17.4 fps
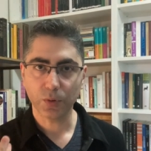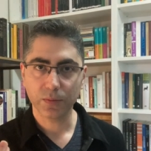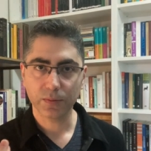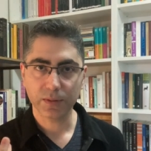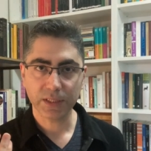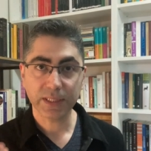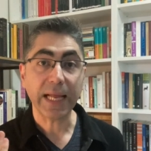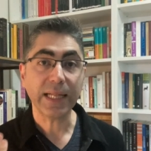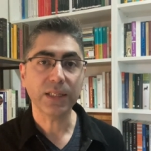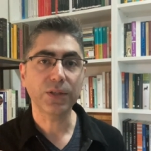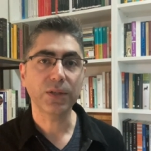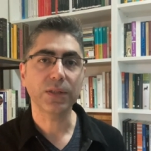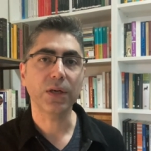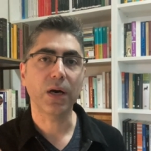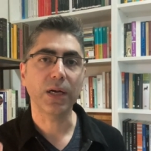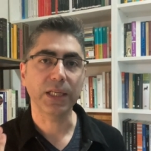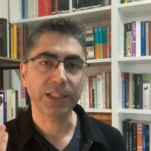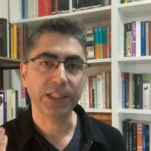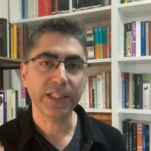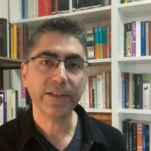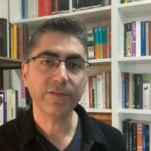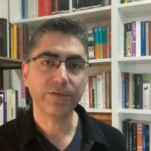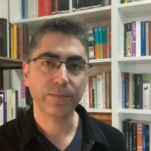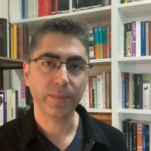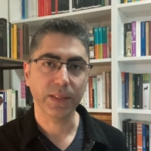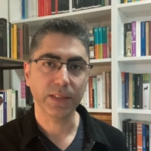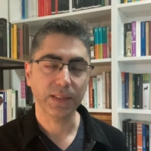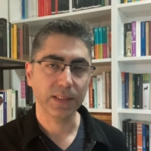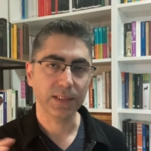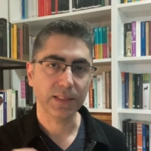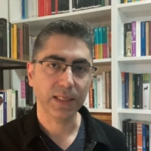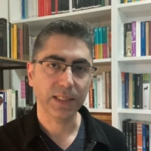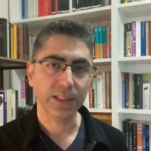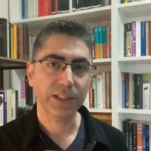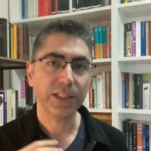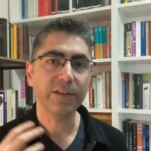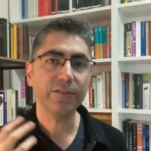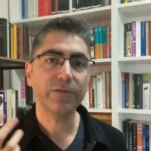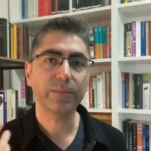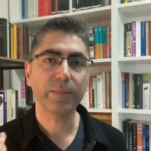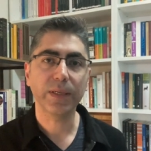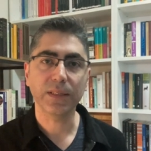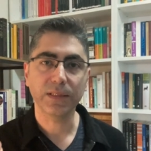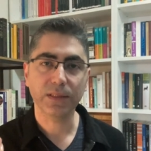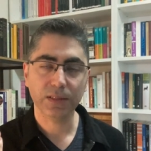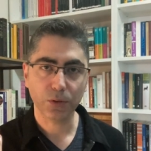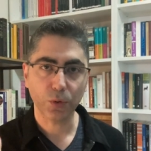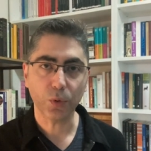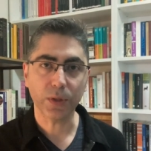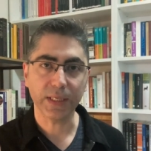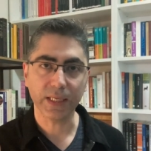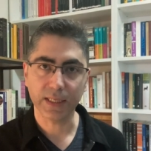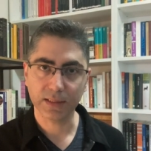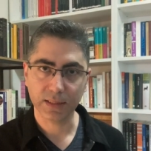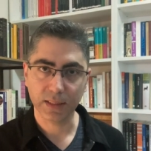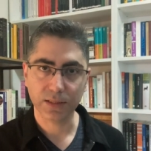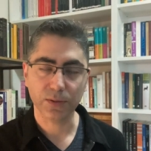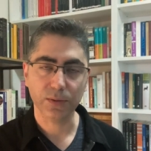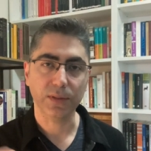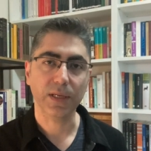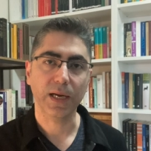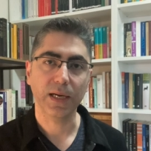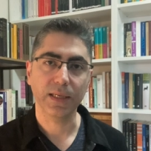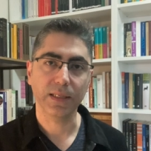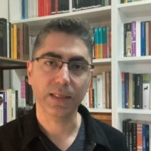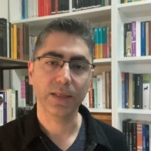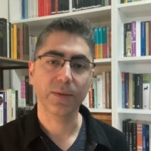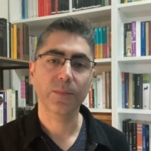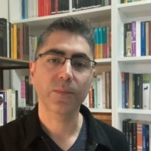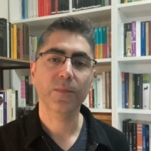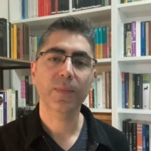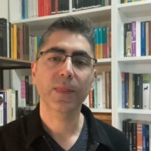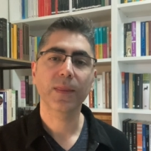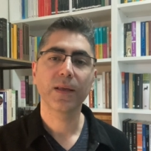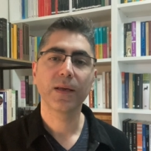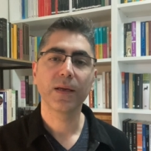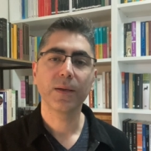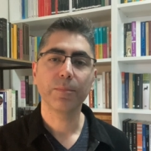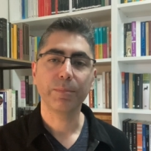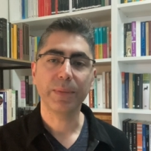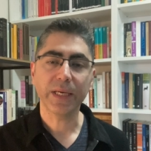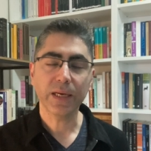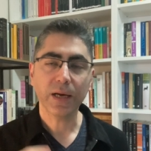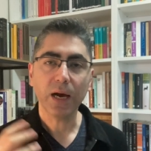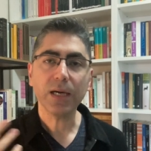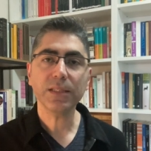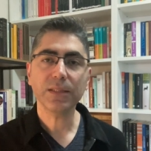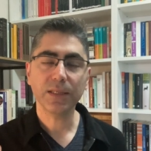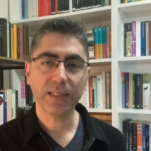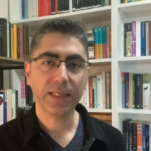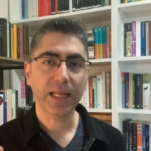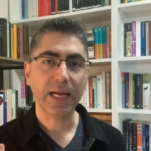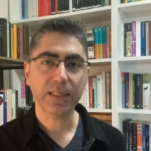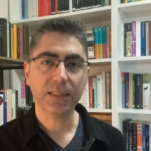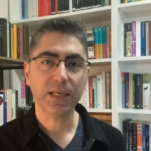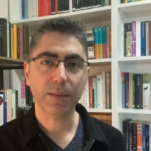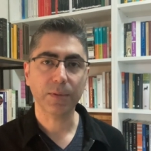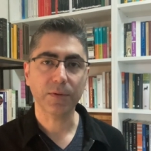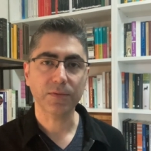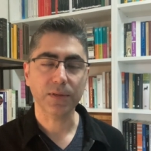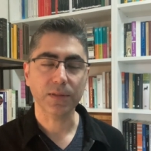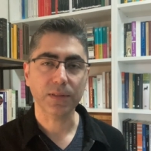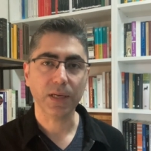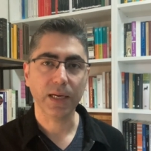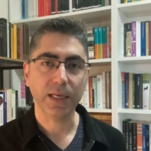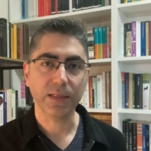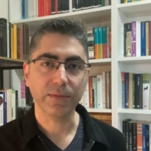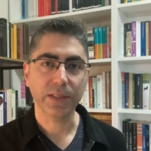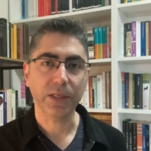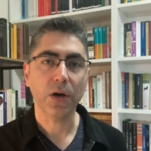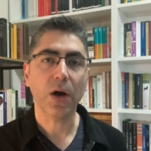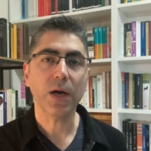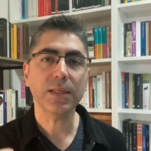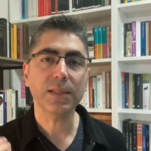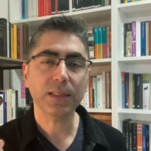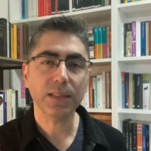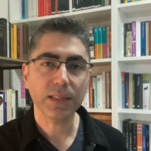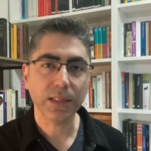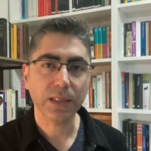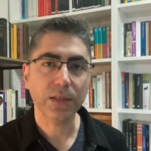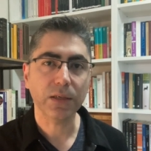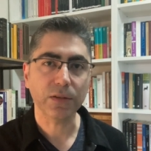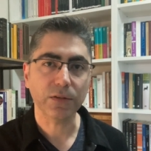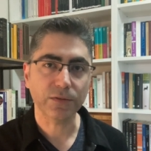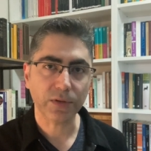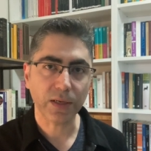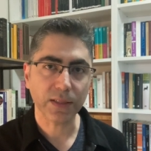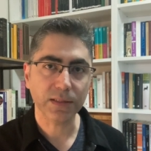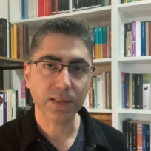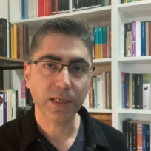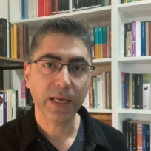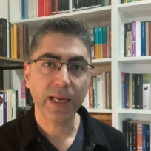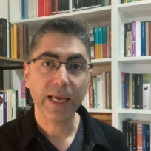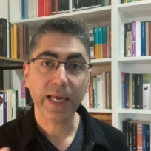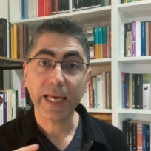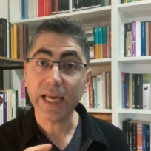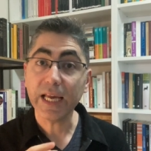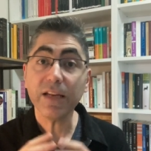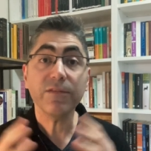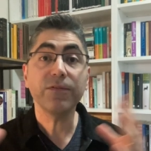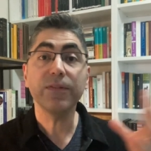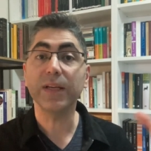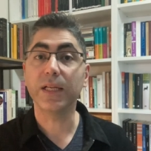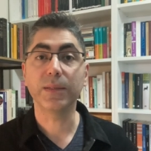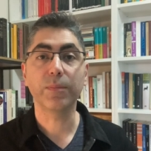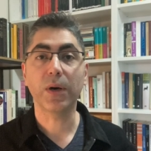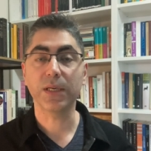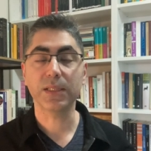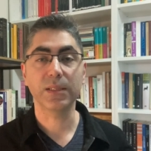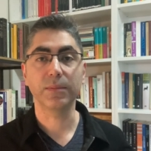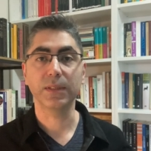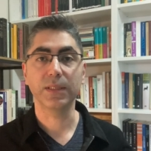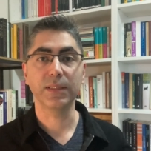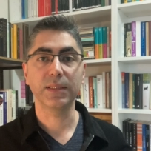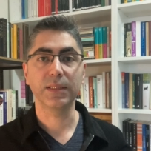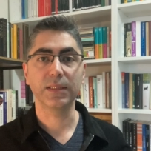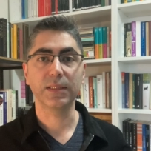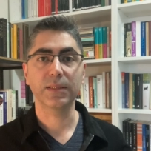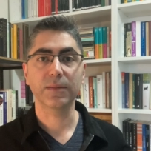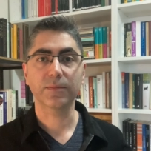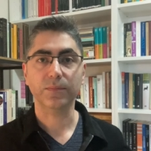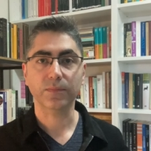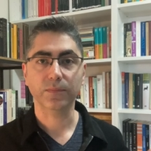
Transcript: centered on achievement, it is an achievement-oriented society. Because in that type of society, we constantly confront infinite possibilities,